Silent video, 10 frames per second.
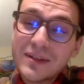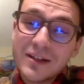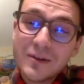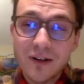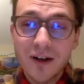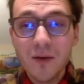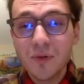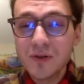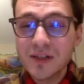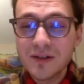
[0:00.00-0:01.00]
it's the same
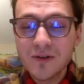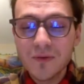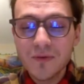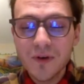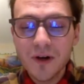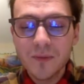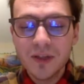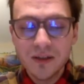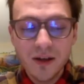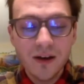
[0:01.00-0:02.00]
thing with composting
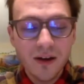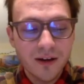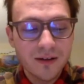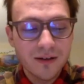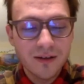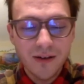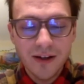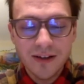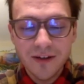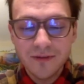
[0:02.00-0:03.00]
so far. I mean, yeah,
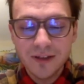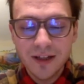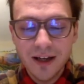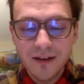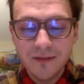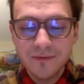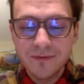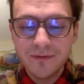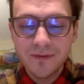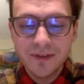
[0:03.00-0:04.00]
I
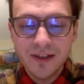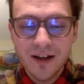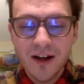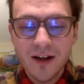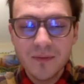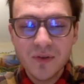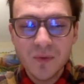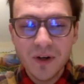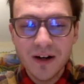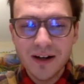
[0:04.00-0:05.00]
definitely have
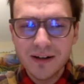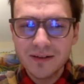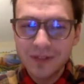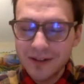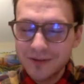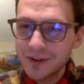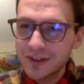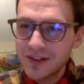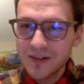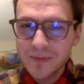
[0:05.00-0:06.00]
times where I
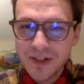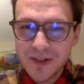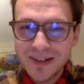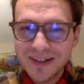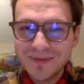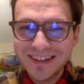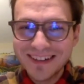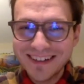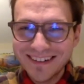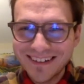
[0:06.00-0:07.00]
have looked in
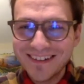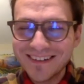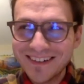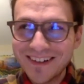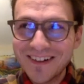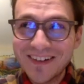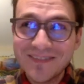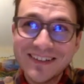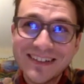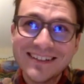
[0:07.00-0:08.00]
somebody's bin and been like,
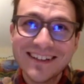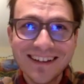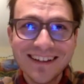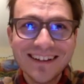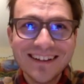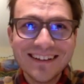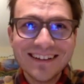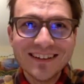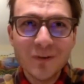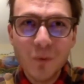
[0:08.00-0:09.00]
oh no. I mean,
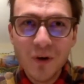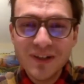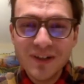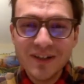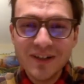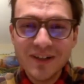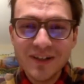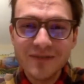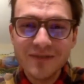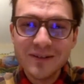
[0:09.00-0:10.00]
the
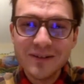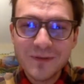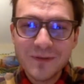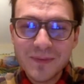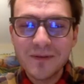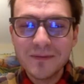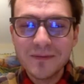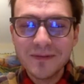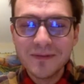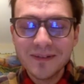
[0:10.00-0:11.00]
worst of it was
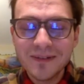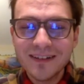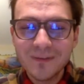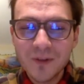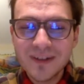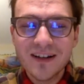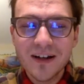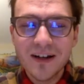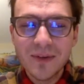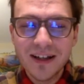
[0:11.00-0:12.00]
probably
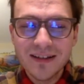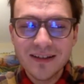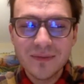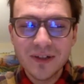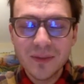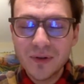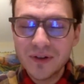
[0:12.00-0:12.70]
one time I had